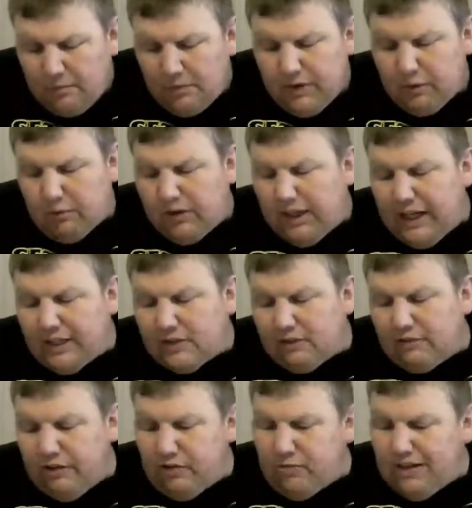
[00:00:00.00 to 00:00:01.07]
The Renegades are
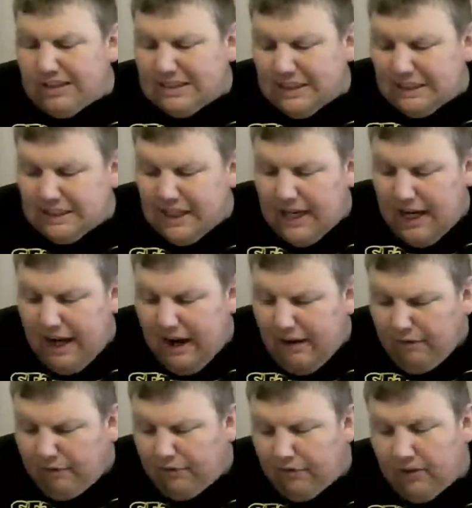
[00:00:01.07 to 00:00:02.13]
favored by six and a
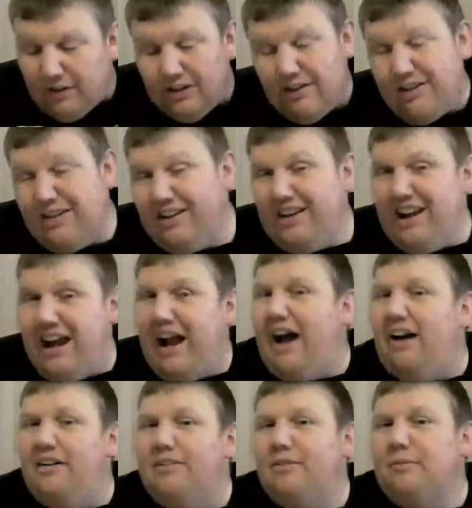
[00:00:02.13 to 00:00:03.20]
half. Now,